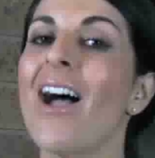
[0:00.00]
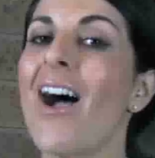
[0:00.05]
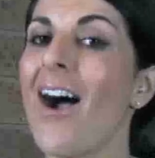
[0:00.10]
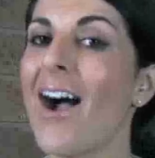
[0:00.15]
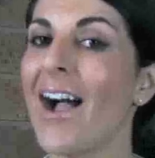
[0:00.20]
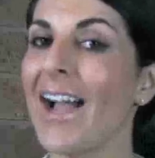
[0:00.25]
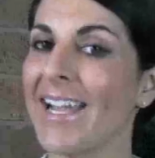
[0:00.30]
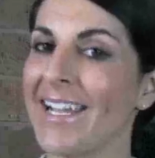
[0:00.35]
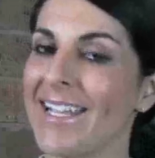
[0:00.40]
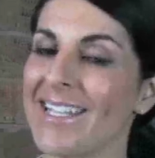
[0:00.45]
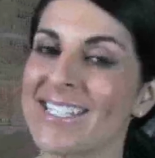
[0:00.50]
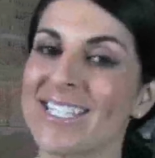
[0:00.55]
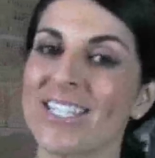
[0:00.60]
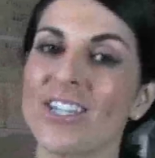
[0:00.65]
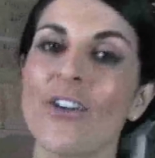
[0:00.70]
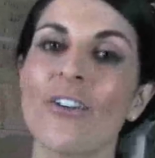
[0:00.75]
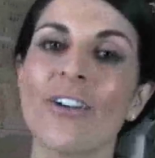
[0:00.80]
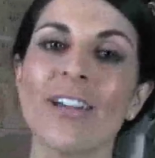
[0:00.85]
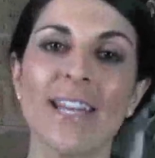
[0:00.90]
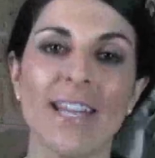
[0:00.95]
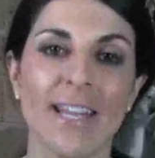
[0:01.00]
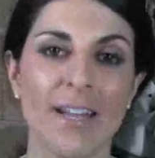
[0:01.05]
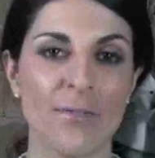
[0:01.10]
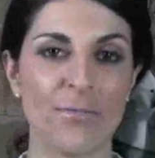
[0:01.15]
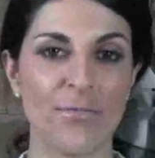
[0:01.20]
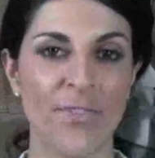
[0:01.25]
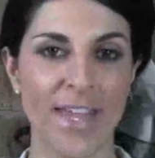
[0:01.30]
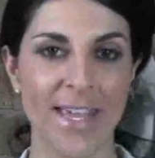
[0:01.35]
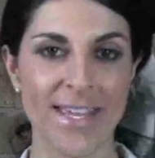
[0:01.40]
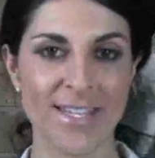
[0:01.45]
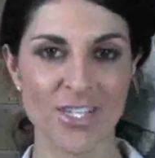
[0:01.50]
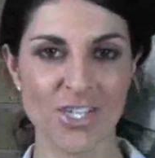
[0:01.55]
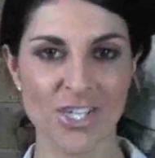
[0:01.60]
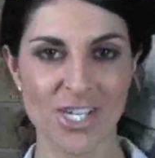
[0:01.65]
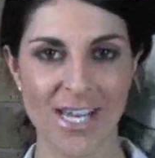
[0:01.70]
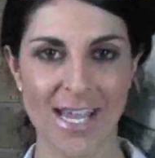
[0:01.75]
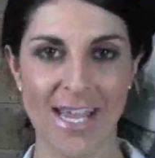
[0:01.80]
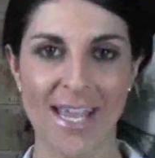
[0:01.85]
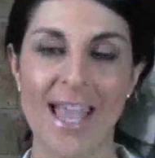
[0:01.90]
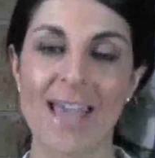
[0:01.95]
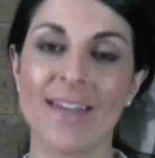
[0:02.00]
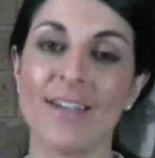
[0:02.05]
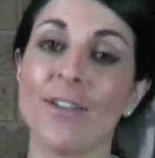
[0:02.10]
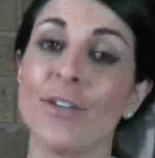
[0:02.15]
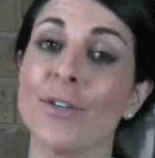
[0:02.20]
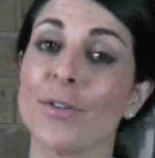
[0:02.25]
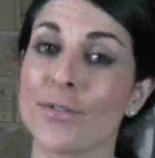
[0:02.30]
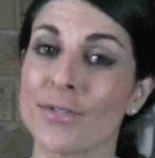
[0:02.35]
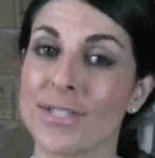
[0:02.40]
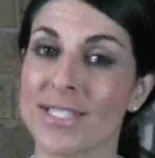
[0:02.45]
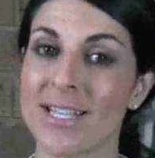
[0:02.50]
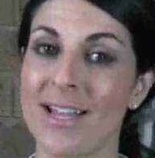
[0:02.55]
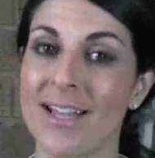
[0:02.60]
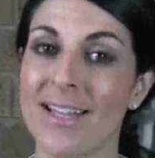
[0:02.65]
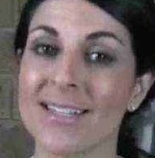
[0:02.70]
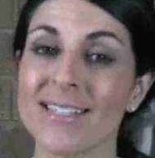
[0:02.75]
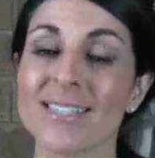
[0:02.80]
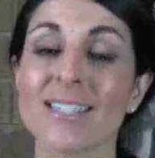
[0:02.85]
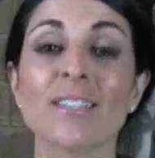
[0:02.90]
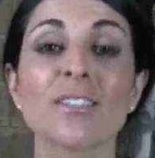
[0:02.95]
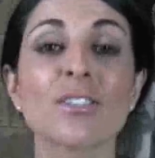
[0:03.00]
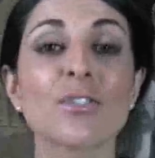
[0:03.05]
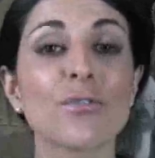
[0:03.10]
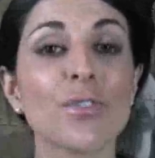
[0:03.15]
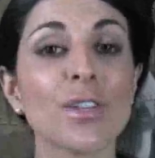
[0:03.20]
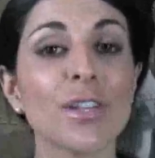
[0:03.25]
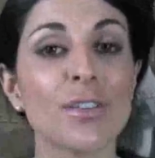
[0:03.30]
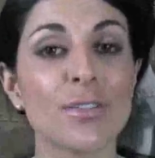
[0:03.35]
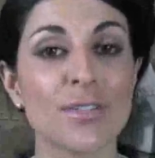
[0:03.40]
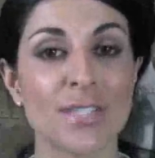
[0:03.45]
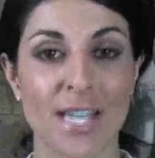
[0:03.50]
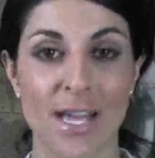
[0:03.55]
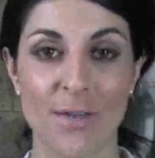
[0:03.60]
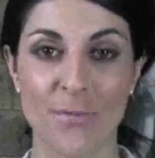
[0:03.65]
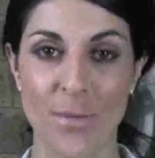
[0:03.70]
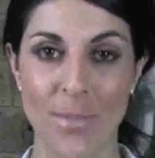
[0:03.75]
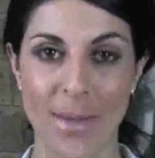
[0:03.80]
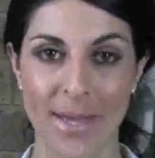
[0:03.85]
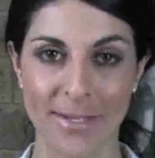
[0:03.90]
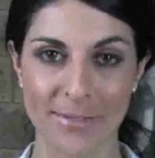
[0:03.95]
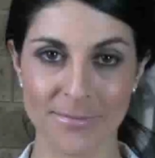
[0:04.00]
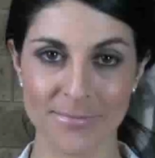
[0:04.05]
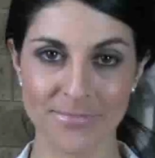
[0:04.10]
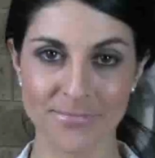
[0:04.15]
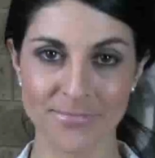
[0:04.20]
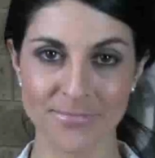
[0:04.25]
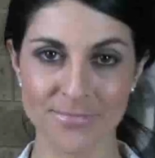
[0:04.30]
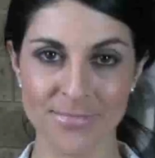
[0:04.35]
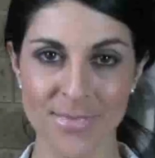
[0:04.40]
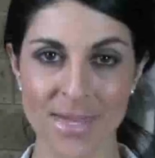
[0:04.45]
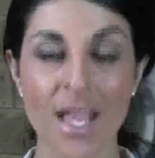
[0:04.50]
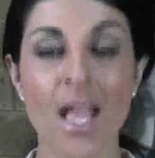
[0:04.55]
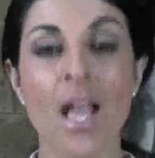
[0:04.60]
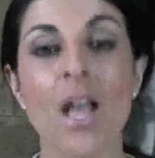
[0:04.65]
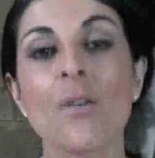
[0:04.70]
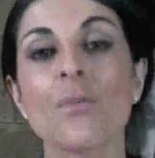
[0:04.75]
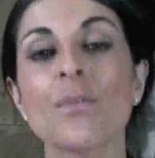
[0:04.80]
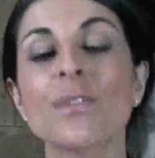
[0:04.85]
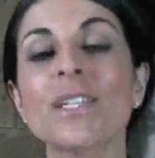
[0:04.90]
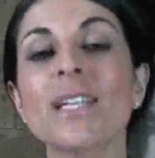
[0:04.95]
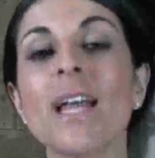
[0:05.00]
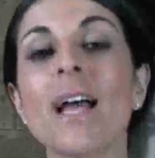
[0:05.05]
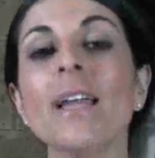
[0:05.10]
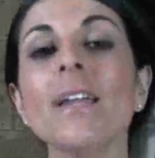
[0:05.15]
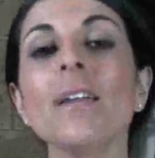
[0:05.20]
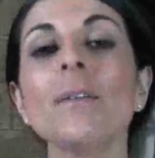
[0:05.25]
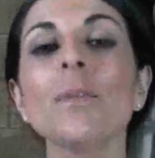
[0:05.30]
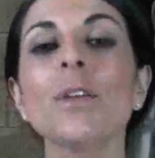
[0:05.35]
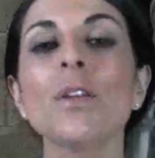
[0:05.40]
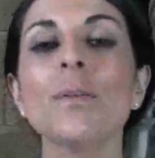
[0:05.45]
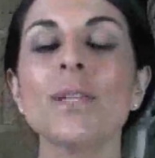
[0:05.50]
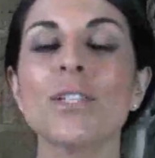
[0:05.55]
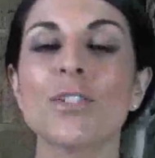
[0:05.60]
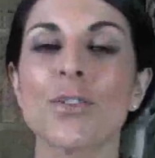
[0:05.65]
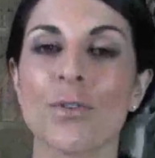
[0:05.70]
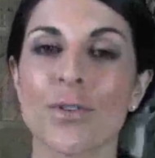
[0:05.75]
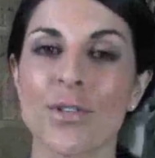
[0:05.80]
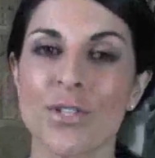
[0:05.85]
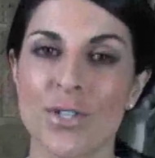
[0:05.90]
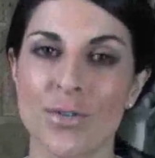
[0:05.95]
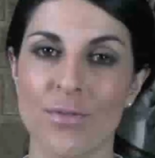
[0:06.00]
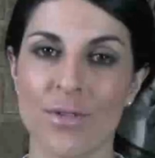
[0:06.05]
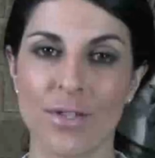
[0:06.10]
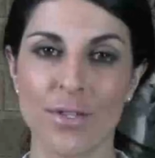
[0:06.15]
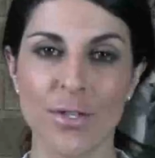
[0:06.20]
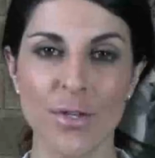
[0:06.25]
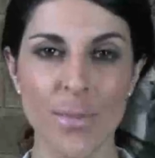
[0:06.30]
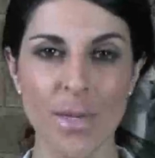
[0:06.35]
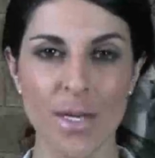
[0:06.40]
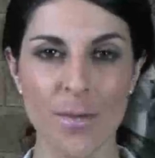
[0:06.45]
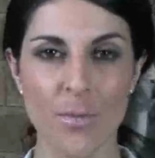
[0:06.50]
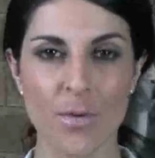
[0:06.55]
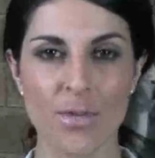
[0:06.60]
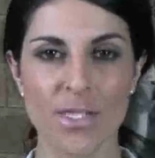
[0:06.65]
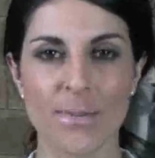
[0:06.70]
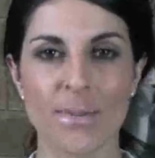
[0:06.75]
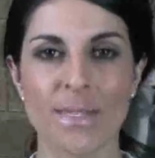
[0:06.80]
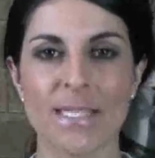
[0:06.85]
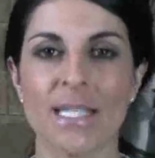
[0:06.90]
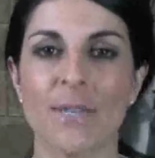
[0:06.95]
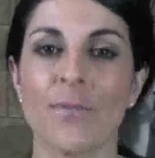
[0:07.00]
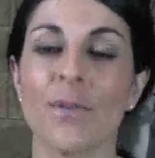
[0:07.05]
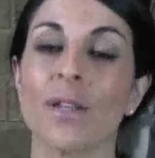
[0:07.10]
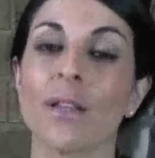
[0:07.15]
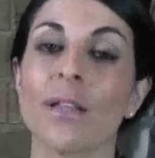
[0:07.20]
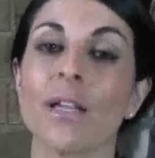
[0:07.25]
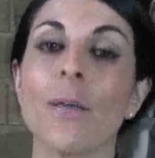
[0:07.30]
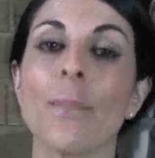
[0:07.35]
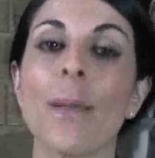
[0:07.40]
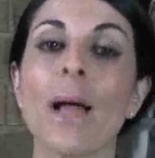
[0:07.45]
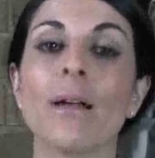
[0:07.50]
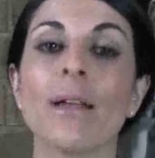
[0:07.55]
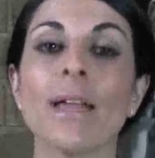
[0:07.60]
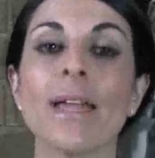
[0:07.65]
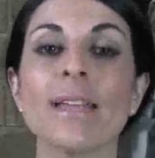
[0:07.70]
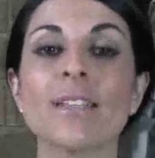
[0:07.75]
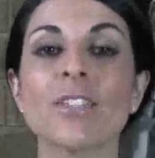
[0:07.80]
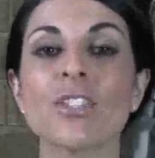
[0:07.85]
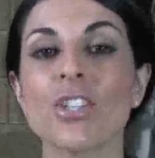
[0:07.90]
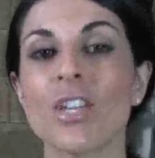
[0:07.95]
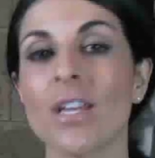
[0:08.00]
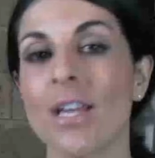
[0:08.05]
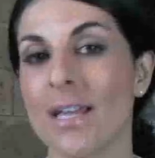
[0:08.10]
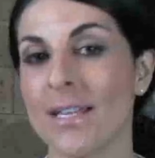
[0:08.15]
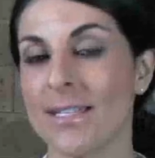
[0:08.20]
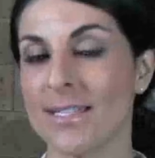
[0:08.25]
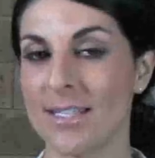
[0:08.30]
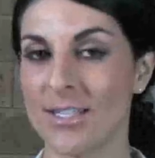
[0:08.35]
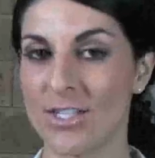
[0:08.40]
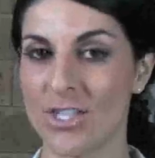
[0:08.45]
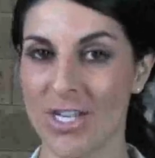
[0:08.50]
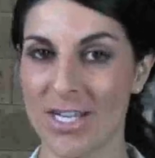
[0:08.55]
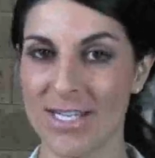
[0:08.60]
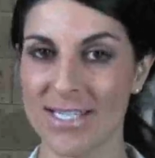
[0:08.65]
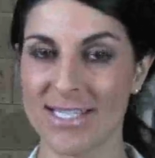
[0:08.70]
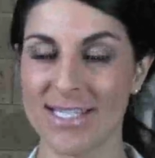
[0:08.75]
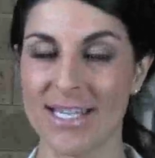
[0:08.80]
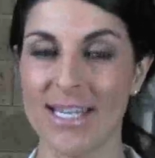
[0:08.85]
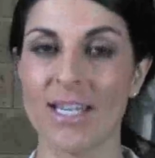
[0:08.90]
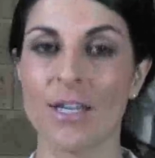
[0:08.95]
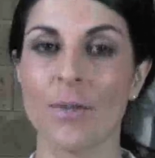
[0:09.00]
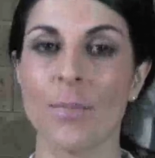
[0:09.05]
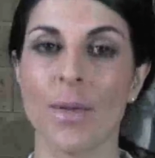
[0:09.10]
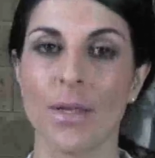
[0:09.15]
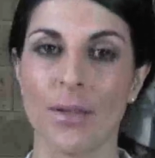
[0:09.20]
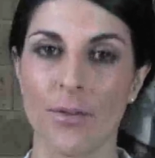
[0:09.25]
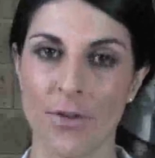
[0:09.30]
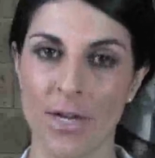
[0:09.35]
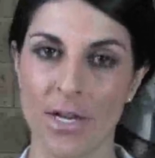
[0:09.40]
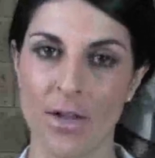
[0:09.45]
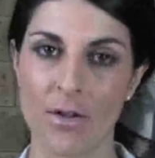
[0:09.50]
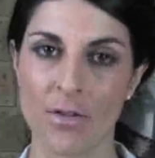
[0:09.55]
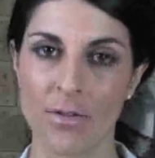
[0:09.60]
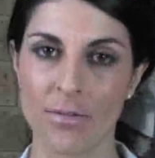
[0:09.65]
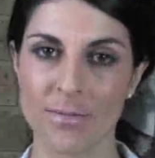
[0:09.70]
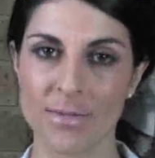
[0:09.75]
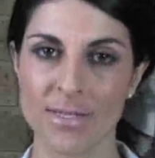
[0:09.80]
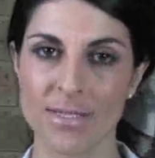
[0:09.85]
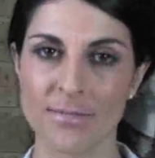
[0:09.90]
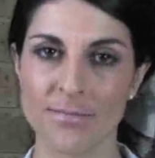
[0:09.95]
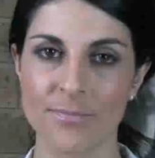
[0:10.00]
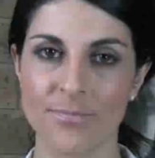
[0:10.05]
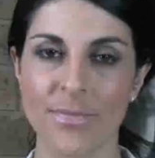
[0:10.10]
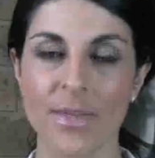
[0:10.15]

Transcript: Hi, it's Lauren here for SGE Analytical Science, and it's really good to have you back. Well, today I'm going to be talking to you a little bit more specifically about SGE's GC capillary columns.